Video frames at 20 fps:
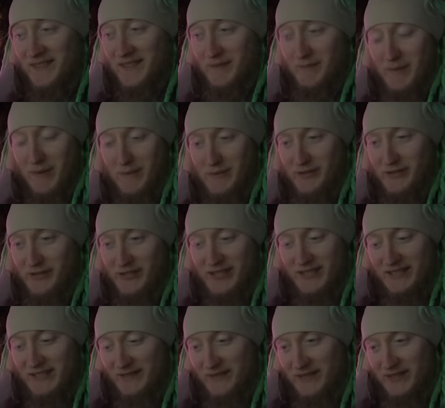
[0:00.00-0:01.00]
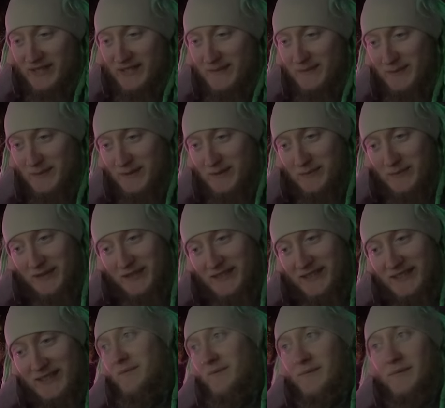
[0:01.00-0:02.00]
Maybe she just has different taste buds, but
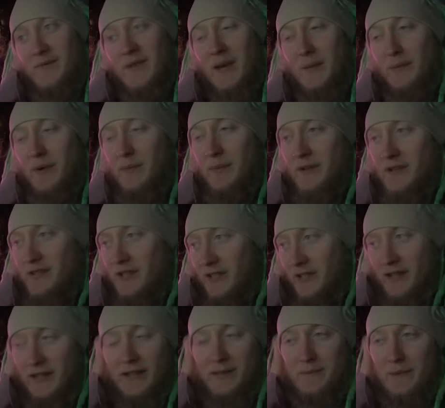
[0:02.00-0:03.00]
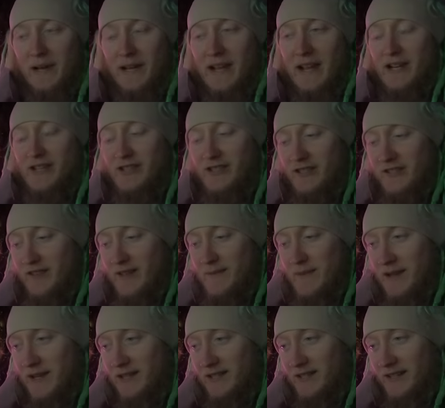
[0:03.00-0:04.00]
yeah, Poppy and Charlie are like my age, so they
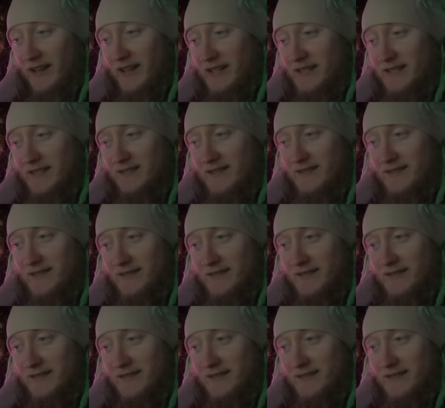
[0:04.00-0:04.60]
make nice